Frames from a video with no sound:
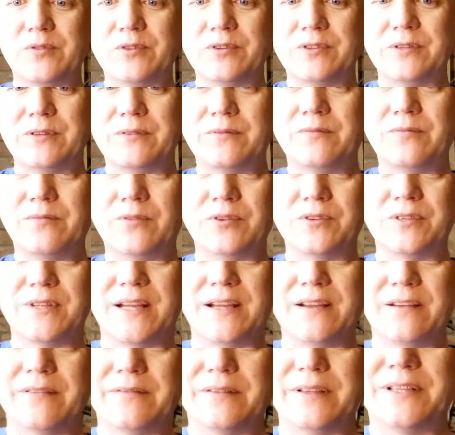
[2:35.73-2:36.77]
wood was
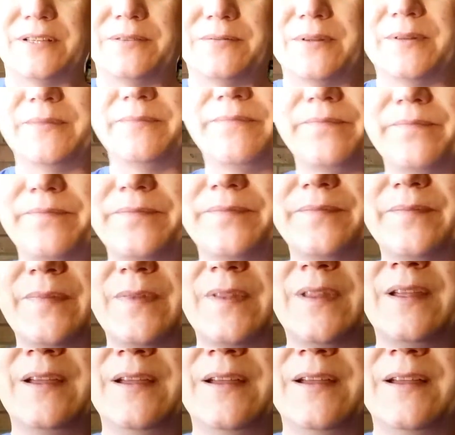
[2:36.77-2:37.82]
out of this one.
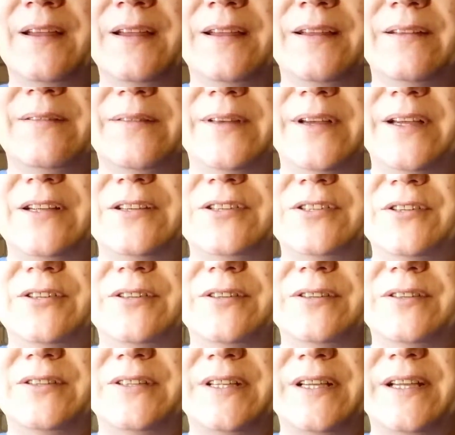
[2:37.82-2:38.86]
As you
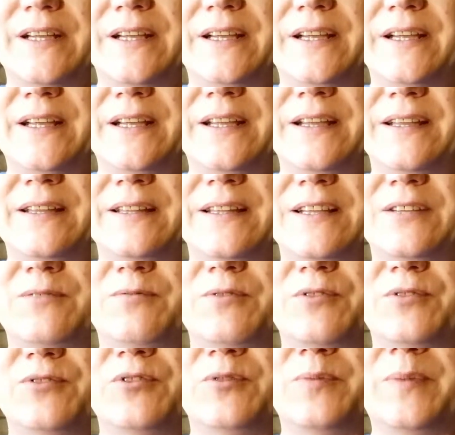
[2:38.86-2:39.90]
can see, this
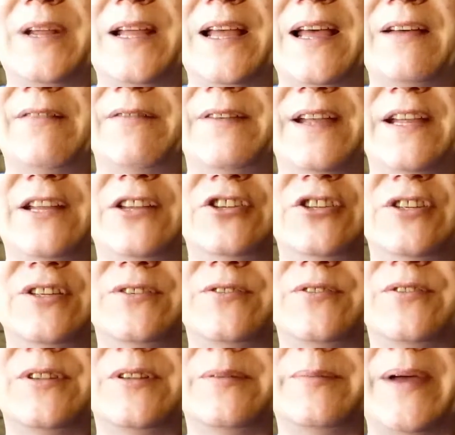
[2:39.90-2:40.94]
would normally have hinges
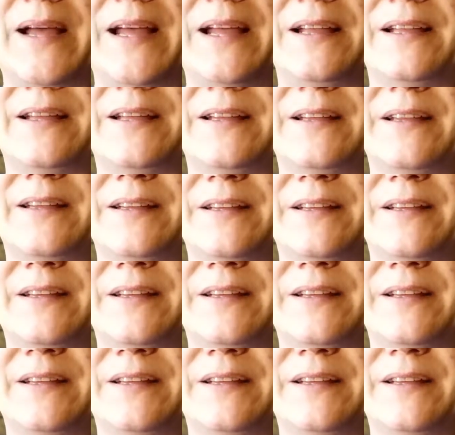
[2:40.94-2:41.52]
on the back